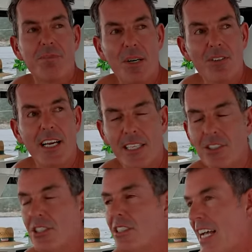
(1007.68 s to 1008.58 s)
both
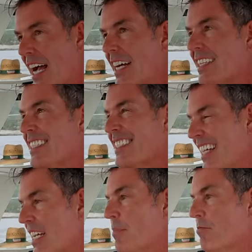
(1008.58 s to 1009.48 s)
engines at the
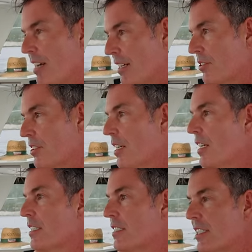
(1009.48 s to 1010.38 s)
same revs
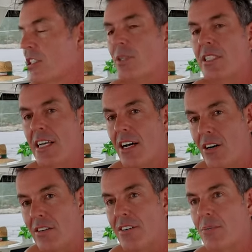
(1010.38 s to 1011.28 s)
since we set
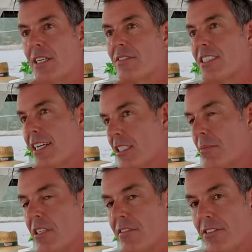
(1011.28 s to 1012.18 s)
off, and we have
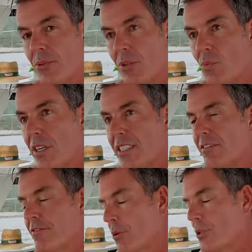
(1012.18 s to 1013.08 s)
60% fuel in one
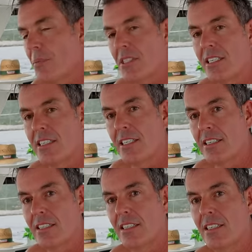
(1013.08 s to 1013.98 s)
and 40% in the
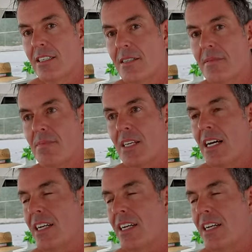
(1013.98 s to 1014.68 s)
other. Mm.